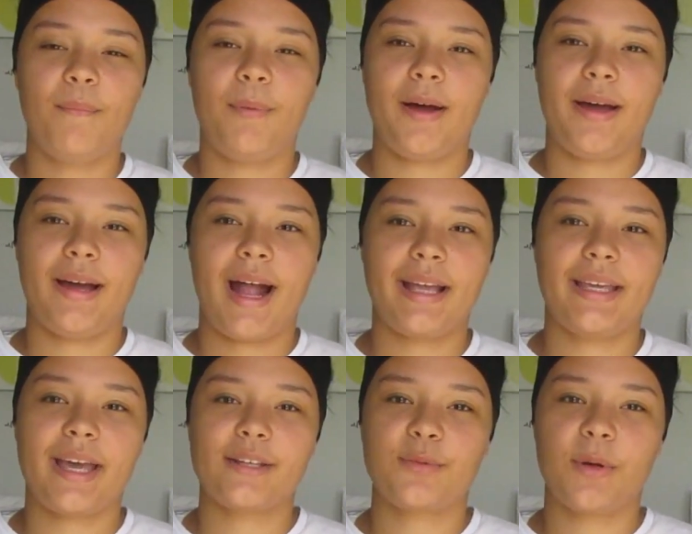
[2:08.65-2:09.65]
but I
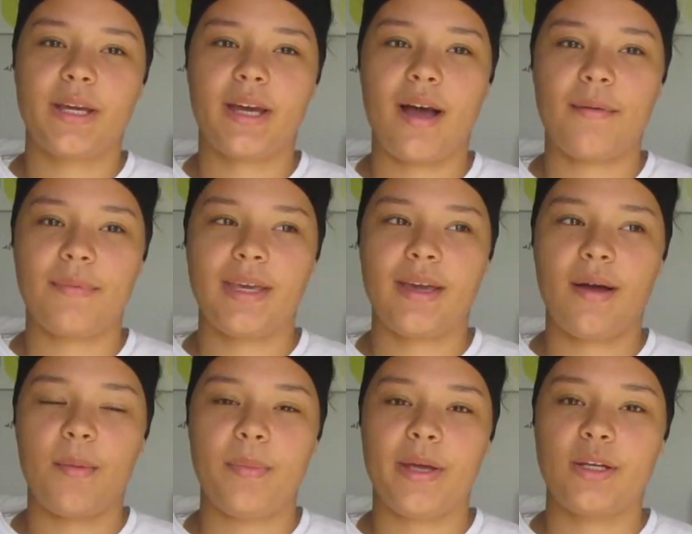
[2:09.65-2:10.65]
guess what got me
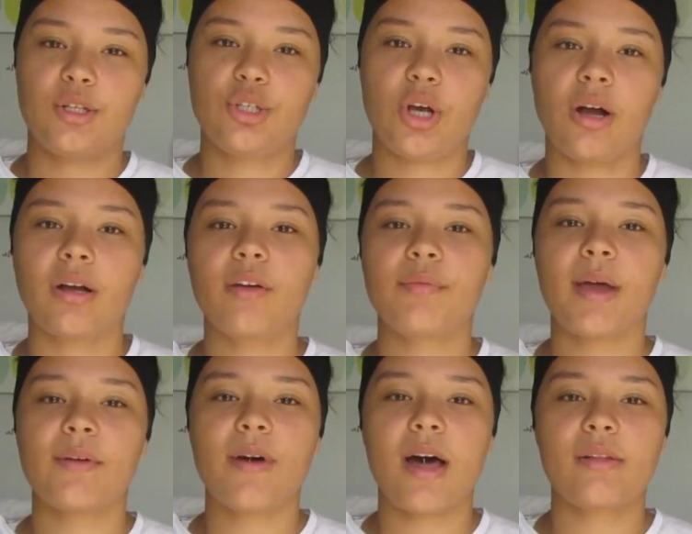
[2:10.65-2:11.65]
a big chunk of
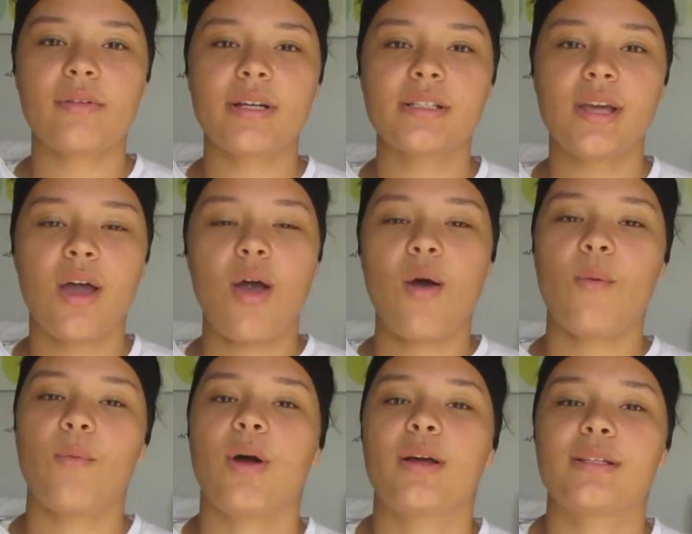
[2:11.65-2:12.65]
my followers
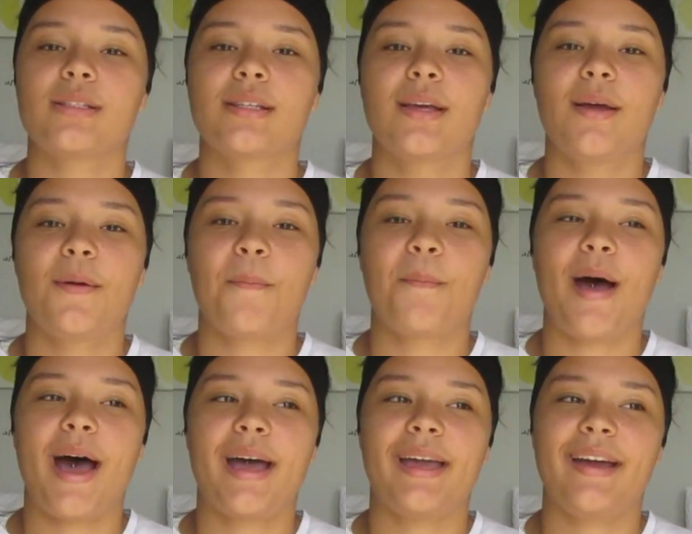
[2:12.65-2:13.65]
was
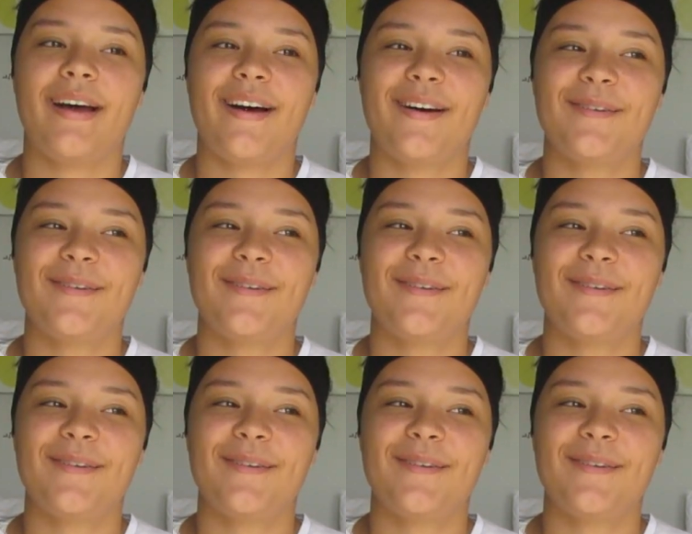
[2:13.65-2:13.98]
my